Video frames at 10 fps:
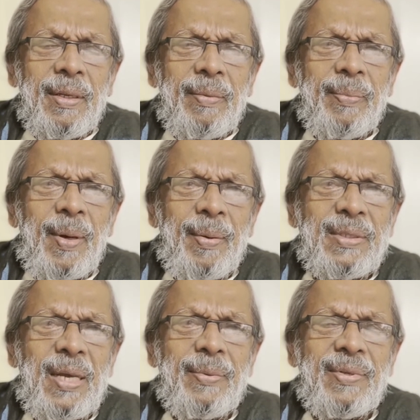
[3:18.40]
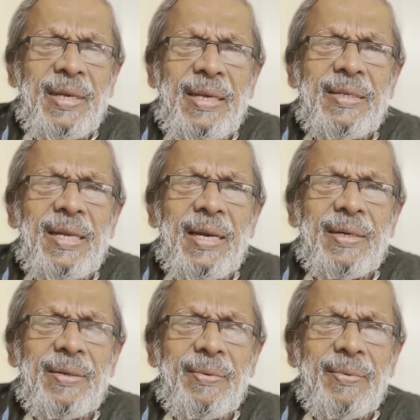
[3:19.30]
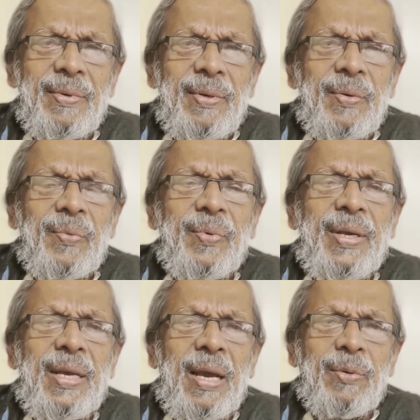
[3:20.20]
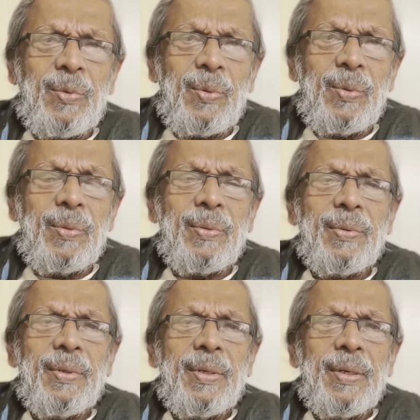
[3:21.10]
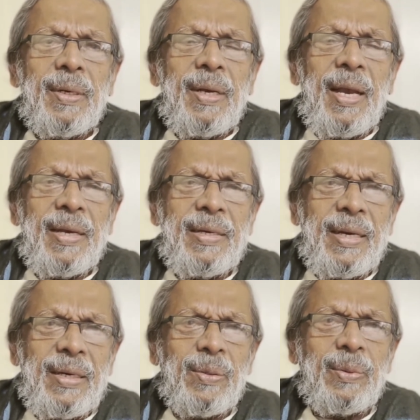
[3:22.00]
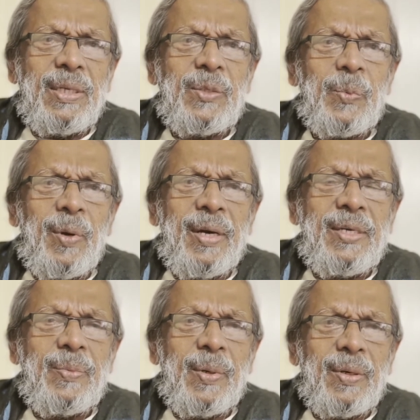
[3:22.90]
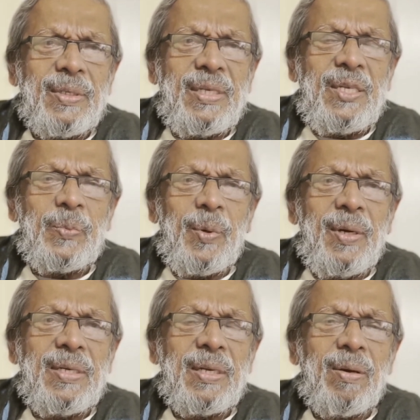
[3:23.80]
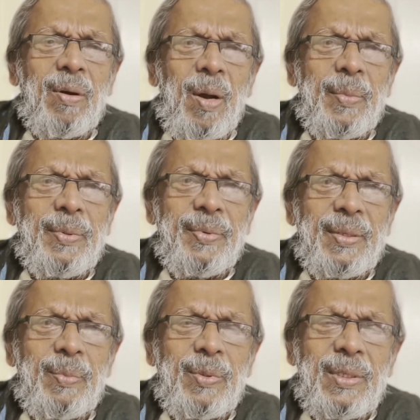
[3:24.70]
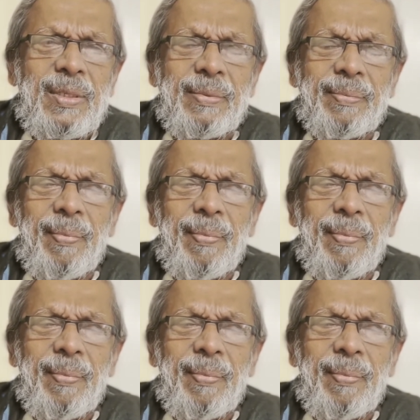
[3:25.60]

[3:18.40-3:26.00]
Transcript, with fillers: Baba Saheb says that we have to agree to these points because these points are common with Buddhism.